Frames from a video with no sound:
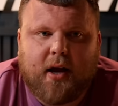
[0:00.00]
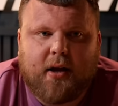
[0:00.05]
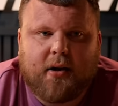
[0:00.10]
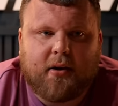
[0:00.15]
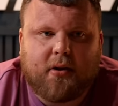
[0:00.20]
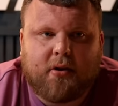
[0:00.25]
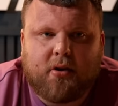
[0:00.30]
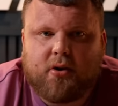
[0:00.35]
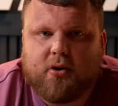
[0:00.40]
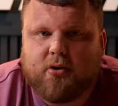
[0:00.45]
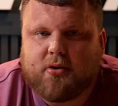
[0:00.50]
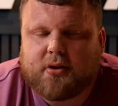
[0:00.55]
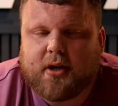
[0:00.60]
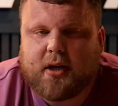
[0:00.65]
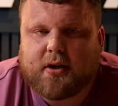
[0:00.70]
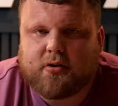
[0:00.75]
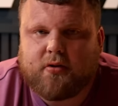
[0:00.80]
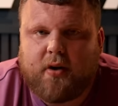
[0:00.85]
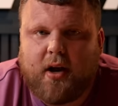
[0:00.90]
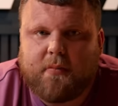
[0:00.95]
and to do
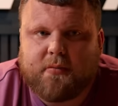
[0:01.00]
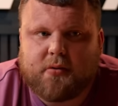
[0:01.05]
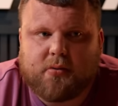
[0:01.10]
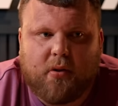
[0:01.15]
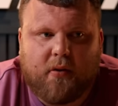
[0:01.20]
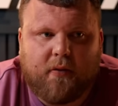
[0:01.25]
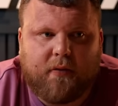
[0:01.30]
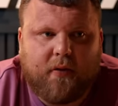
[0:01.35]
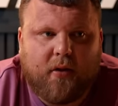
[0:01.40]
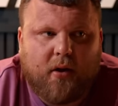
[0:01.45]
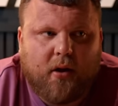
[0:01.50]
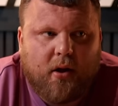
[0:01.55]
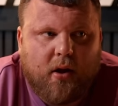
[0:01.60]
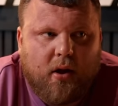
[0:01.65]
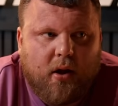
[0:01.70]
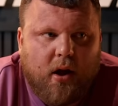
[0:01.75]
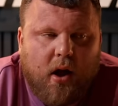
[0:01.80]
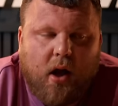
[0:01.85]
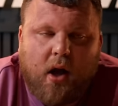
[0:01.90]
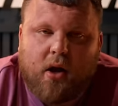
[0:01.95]
6 reps with
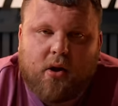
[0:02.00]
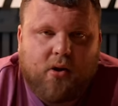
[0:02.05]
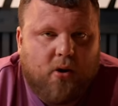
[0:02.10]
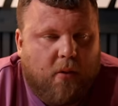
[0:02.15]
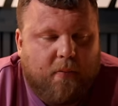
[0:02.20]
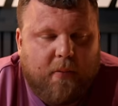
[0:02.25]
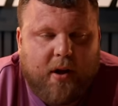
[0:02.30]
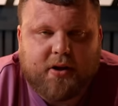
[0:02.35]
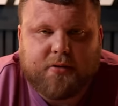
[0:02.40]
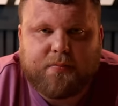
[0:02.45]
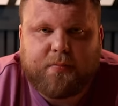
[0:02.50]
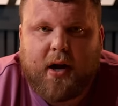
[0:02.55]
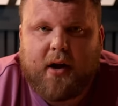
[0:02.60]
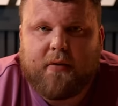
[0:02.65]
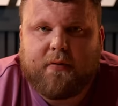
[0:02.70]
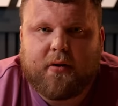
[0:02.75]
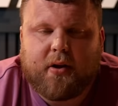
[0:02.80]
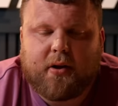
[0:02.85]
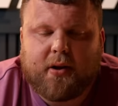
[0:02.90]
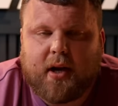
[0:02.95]
not much
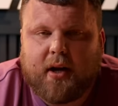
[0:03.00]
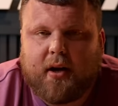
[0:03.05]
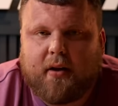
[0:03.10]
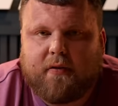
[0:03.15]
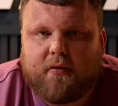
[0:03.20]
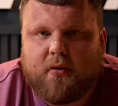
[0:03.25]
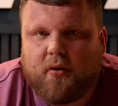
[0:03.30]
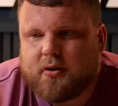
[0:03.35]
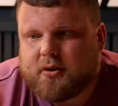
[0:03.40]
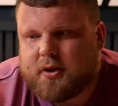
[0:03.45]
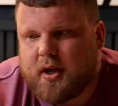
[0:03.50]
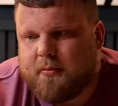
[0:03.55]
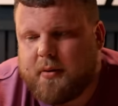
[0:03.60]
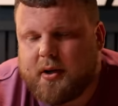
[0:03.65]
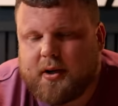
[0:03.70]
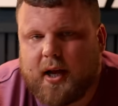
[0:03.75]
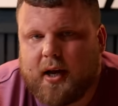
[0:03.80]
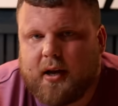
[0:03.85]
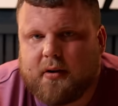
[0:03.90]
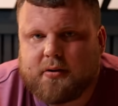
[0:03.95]
prep for the deadlift knows that my
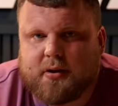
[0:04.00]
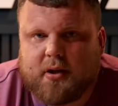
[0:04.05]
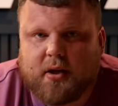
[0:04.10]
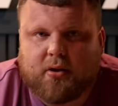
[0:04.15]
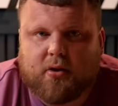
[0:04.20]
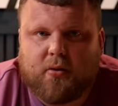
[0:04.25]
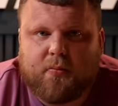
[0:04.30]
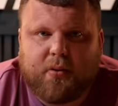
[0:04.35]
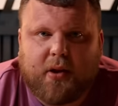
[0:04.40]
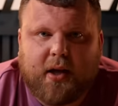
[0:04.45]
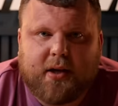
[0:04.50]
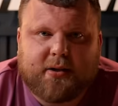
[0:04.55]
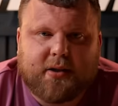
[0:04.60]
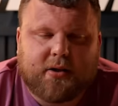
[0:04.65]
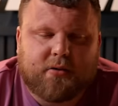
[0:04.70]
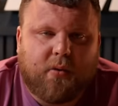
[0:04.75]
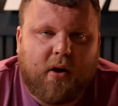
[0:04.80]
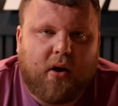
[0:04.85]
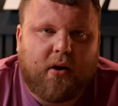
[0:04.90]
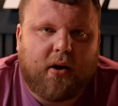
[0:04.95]
deadlift's in a good place
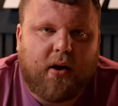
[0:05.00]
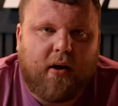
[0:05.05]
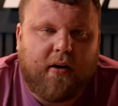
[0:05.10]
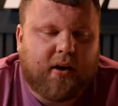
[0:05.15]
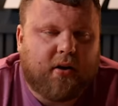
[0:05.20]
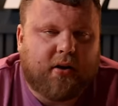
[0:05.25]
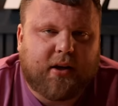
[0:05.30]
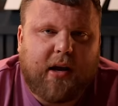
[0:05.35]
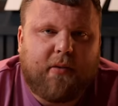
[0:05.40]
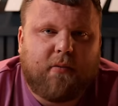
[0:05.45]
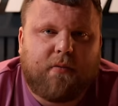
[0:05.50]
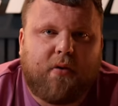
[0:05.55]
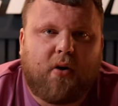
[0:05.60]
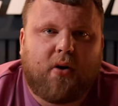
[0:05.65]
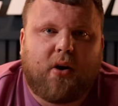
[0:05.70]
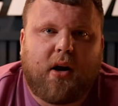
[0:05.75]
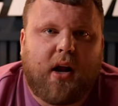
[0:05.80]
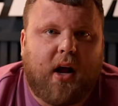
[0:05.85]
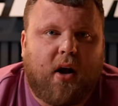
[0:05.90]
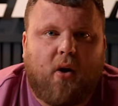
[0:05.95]
as well. And I think I came
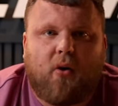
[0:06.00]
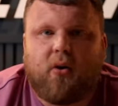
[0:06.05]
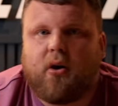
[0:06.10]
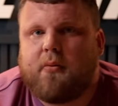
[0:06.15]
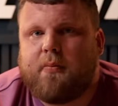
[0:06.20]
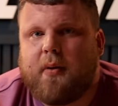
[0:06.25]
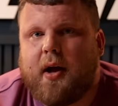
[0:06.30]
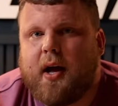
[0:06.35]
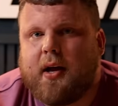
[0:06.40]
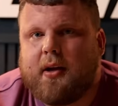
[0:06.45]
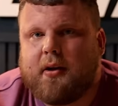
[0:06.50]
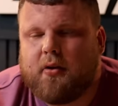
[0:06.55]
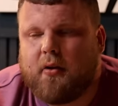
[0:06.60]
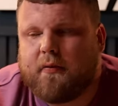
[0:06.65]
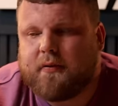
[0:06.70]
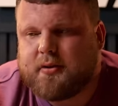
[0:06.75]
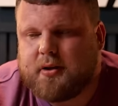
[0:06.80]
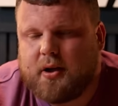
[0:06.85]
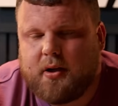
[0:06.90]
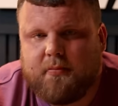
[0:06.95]
further than that, only behind,
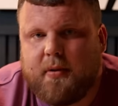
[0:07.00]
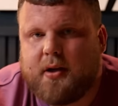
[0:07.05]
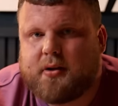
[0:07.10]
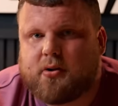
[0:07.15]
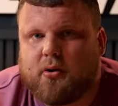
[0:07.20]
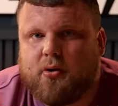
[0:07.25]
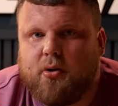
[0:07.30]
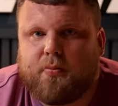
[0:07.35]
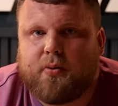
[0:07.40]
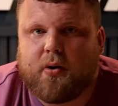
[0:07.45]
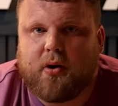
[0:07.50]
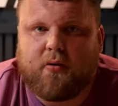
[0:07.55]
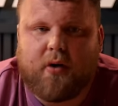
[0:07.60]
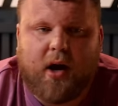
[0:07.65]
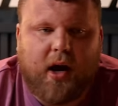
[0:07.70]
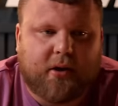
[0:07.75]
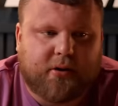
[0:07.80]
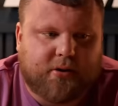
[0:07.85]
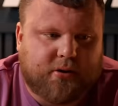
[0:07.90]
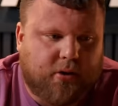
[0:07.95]
obviously, Mitchell Hooper and
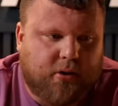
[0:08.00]
Rags.